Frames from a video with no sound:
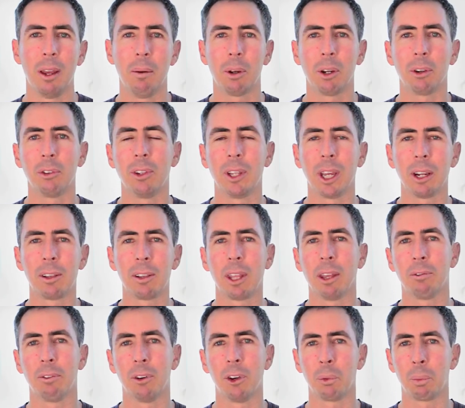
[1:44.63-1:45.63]
Because to get to
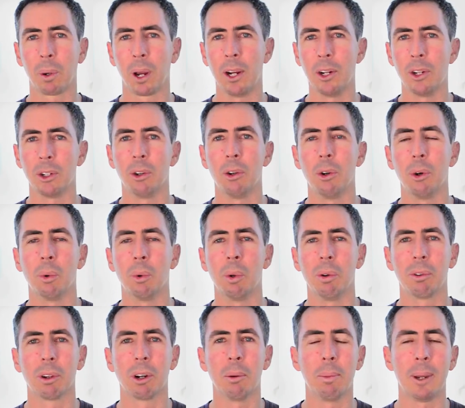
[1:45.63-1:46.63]
that first page of Google,
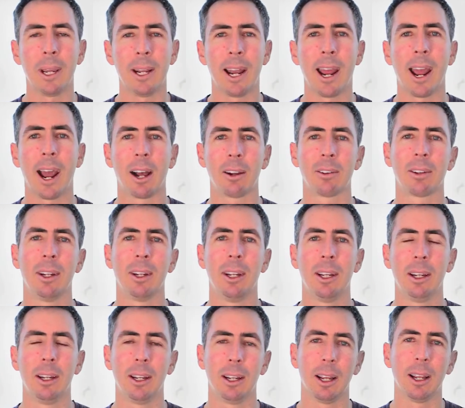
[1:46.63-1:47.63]
we've got to beat out
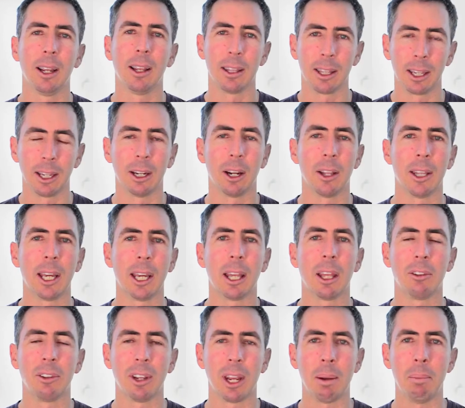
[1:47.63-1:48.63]
the
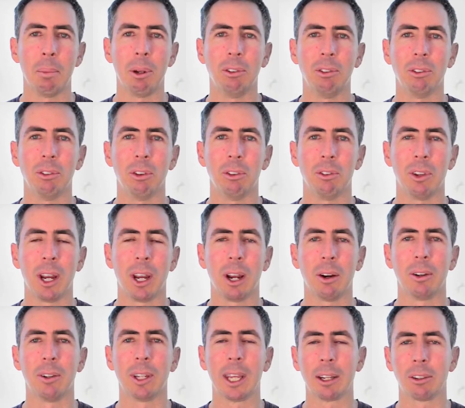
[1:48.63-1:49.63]
other 10 businesses there,
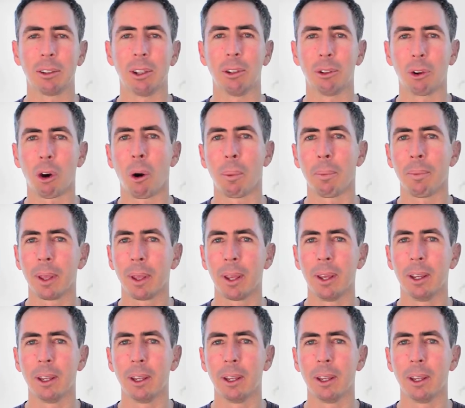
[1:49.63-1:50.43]
and to get to the top,